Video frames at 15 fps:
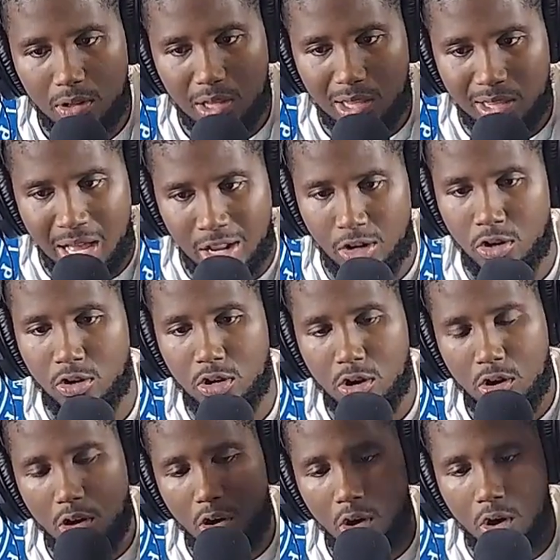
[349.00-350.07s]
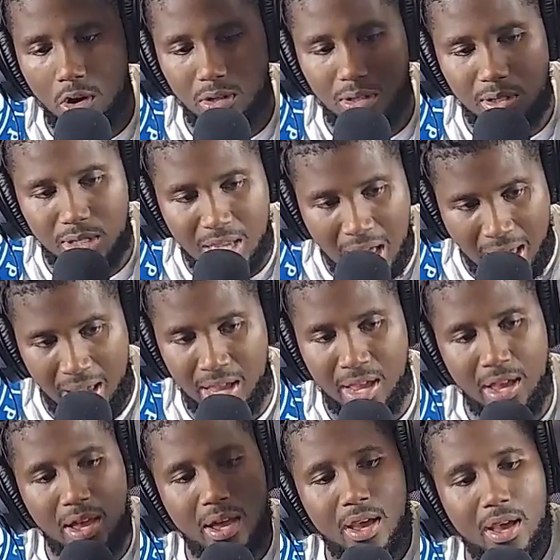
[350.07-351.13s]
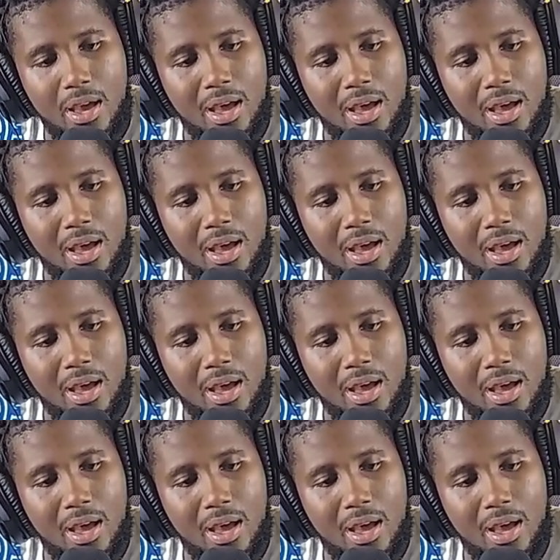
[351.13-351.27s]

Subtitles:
Leonard all day.